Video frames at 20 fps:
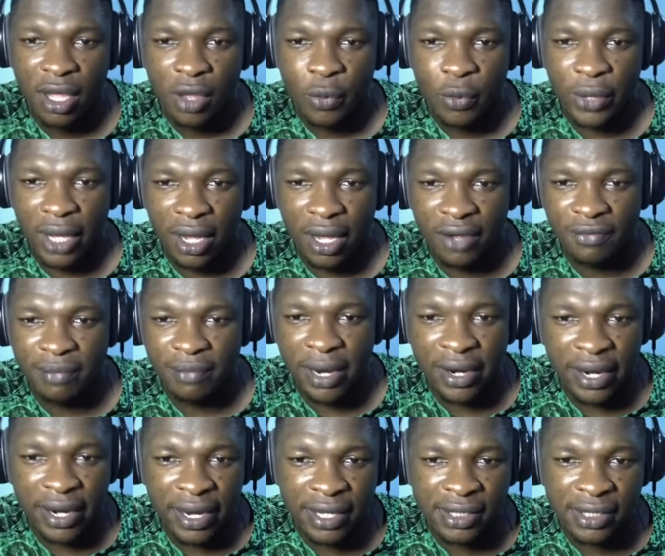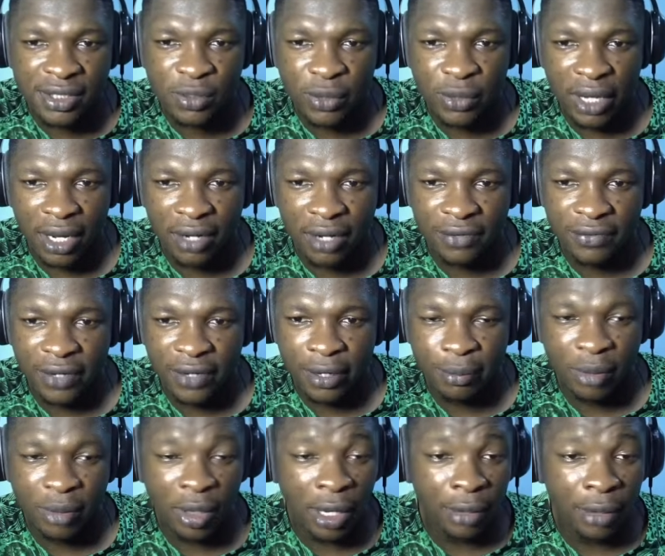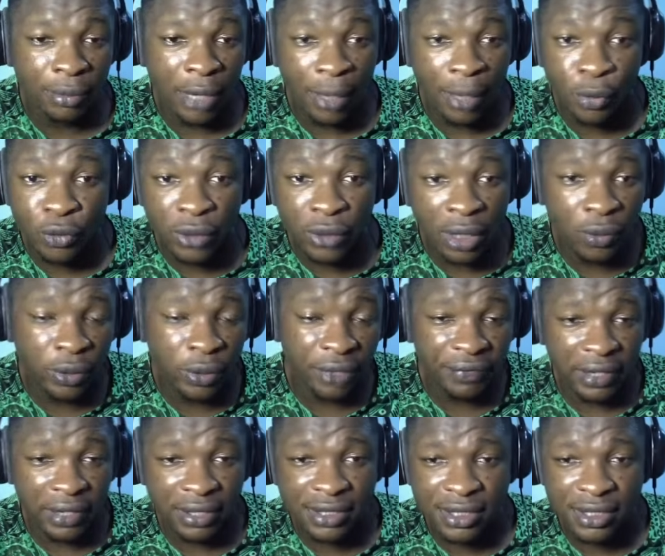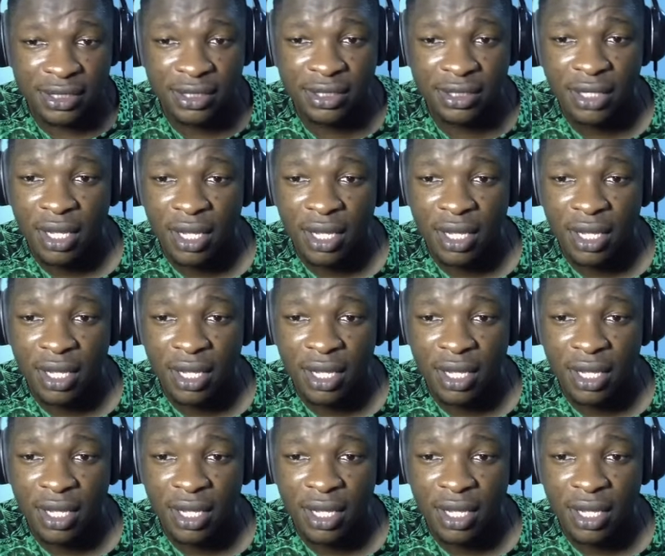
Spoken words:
We have Mahrez. We have Ouorou will give an assist.